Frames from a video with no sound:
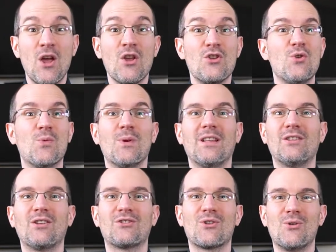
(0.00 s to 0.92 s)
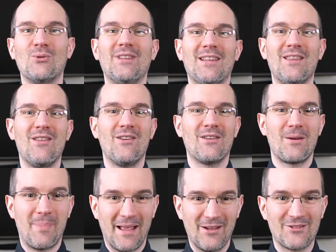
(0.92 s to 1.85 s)
You will not only learn
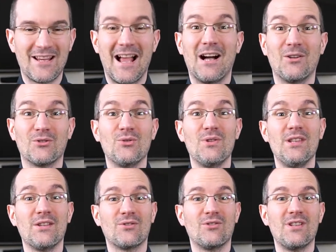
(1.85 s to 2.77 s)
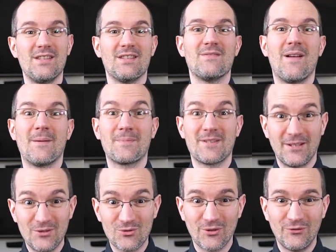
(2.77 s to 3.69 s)
about how to increase
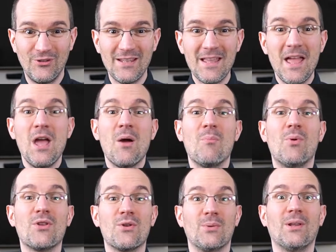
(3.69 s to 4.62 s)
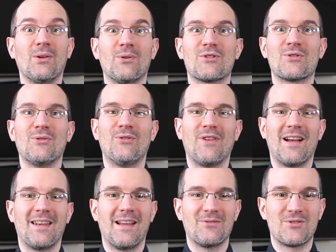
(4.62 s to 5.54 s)
website traffic, but you will also
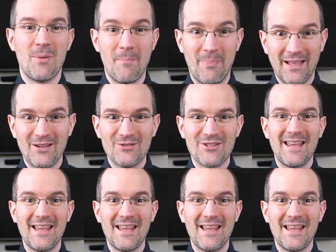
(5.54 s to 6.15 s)
find out about